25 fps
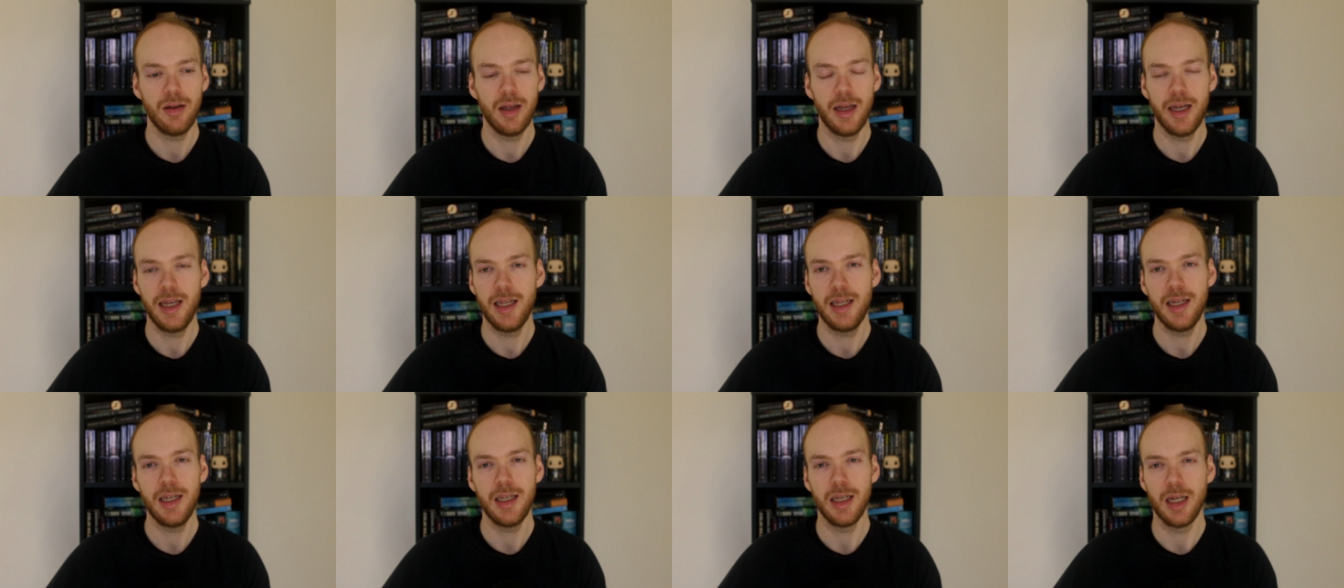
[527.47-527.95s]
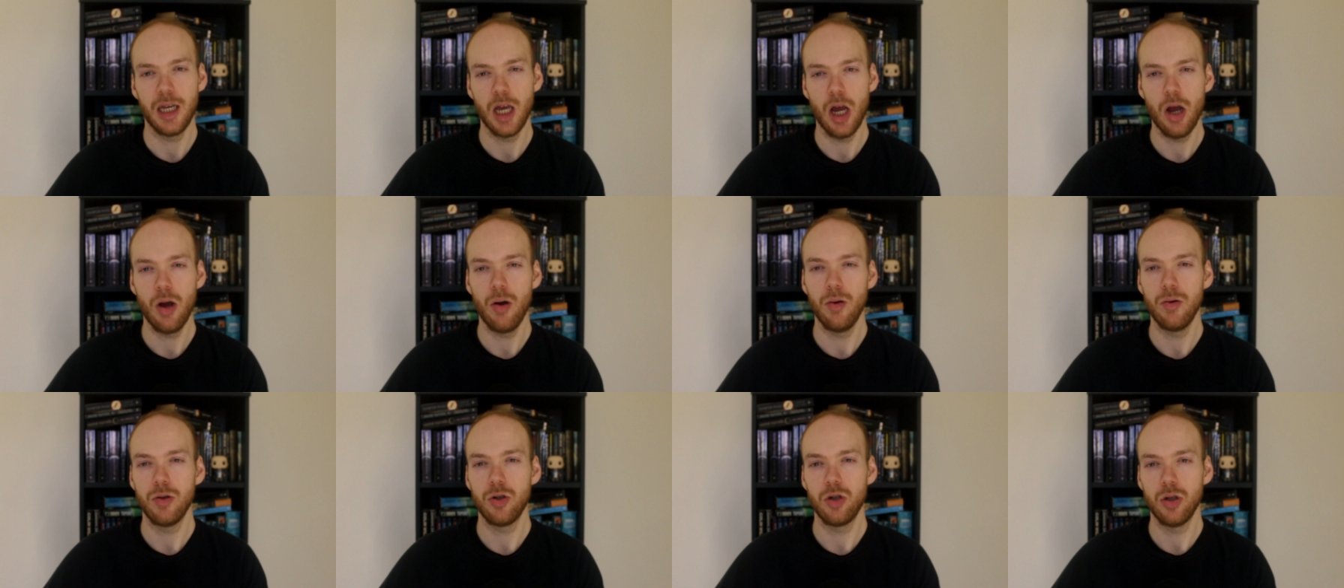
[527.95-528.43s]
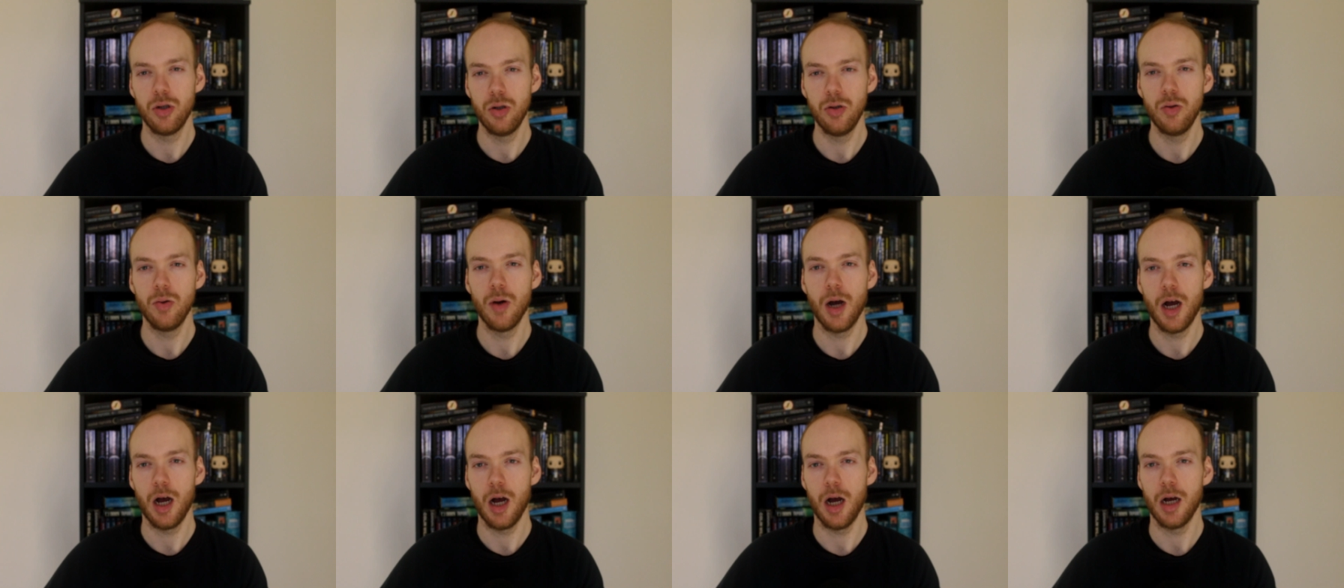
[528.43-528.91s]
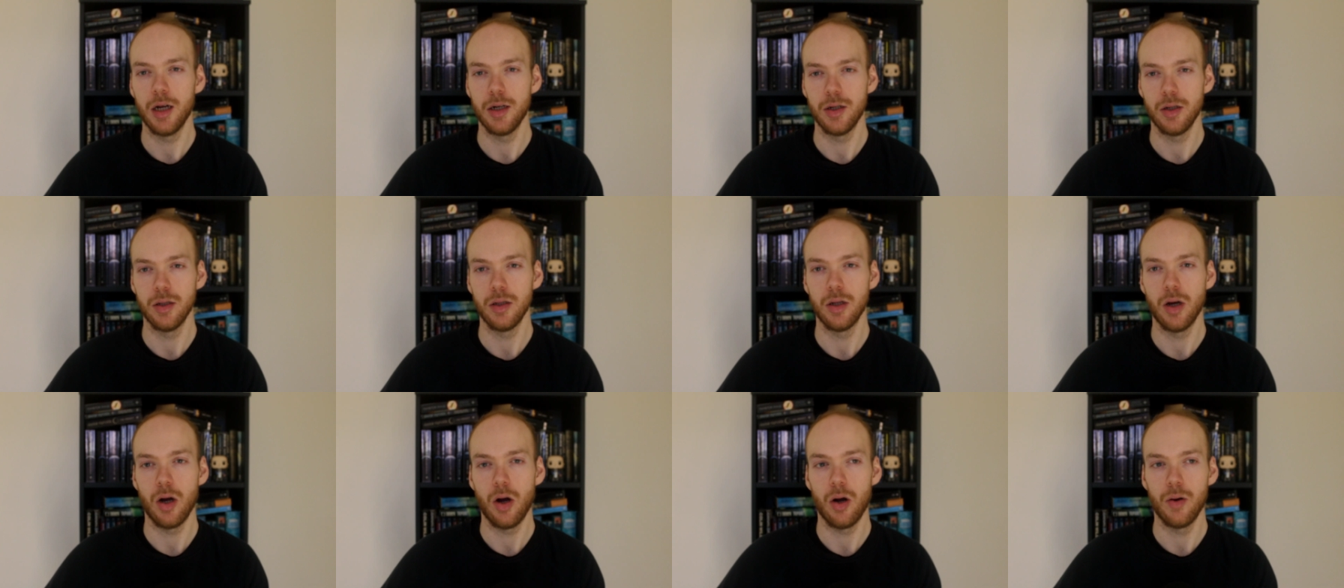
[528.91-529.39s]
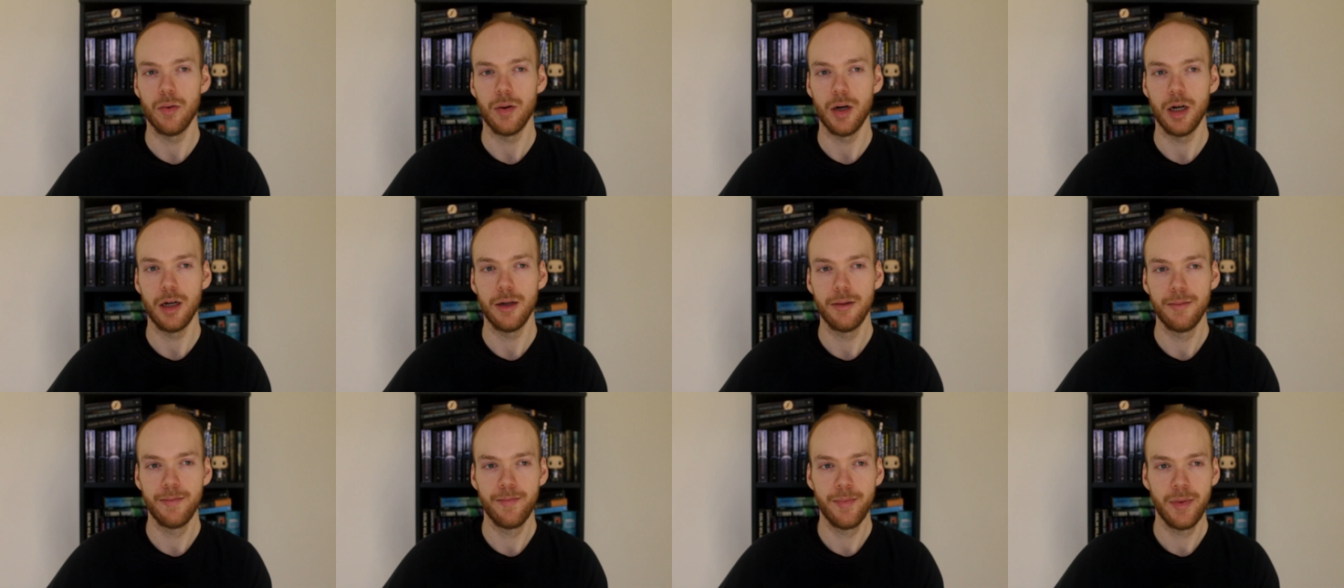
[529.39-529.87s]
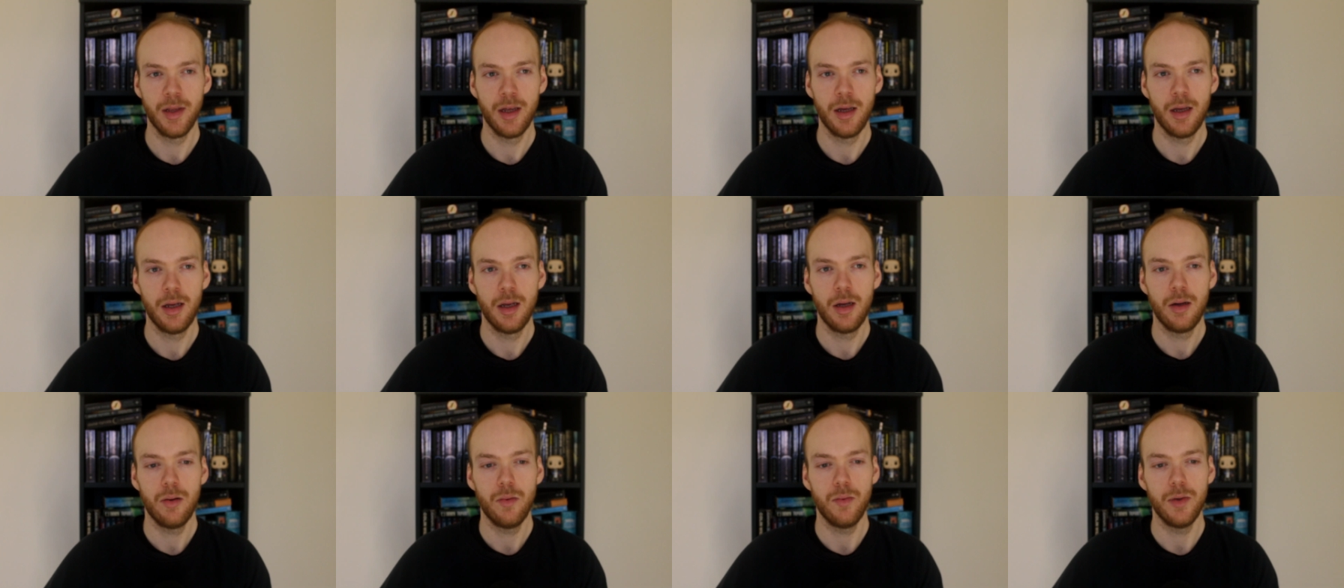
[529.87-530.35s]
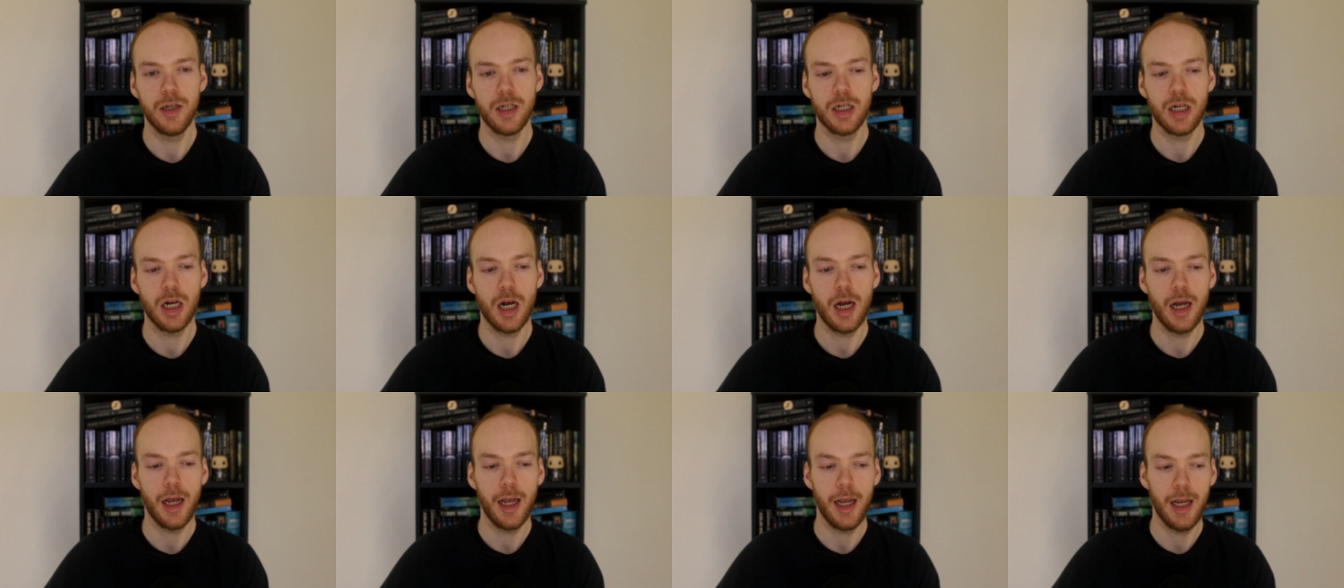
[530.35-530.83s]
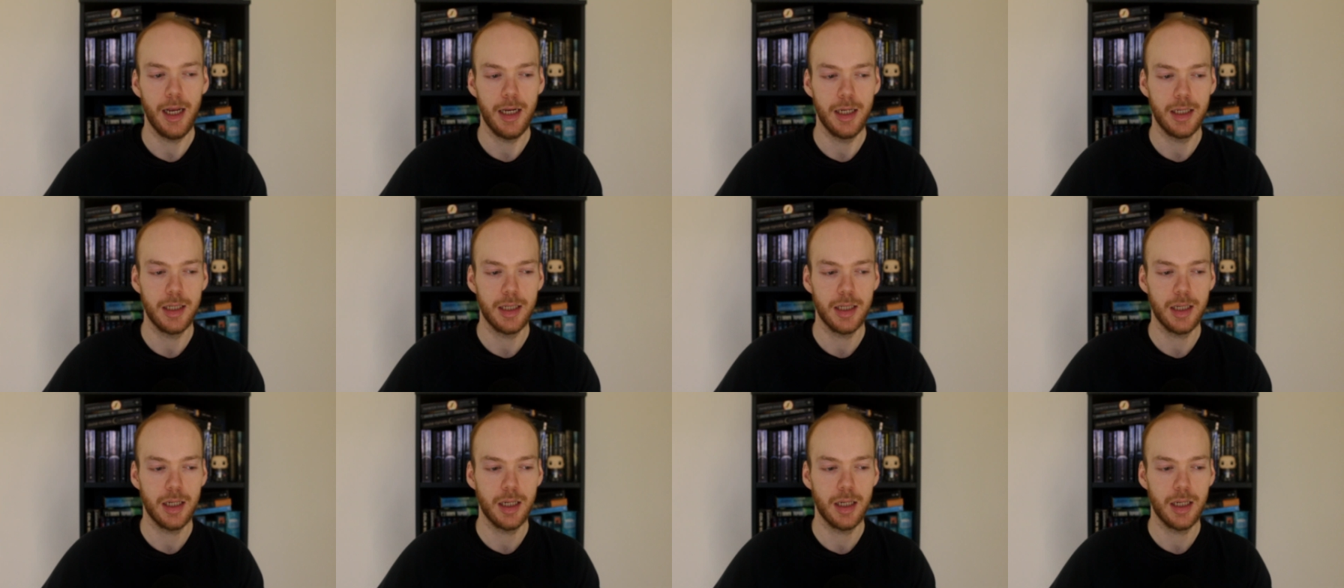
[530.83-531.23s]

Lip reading: He didn't go too hard on the horror, which I